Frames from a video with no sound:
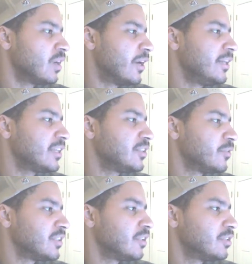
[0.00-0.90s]
All right, next
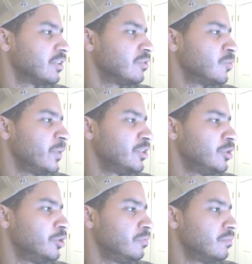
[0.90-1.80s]
lyrics. So sweet
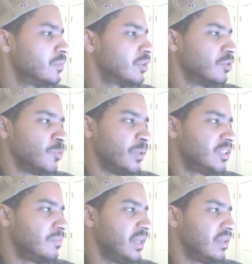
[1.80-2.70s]
to you, so
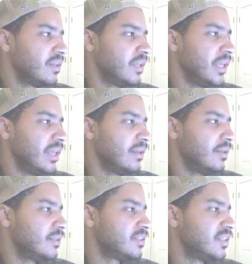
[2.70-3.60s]
sweet to me.
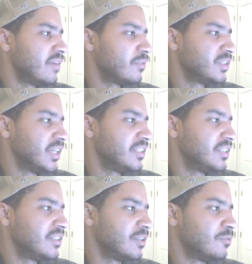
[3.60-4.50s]
It's never
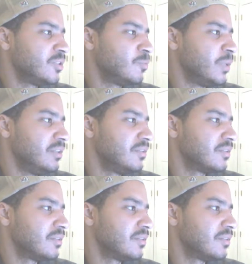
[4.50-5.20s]
tasted so sweet.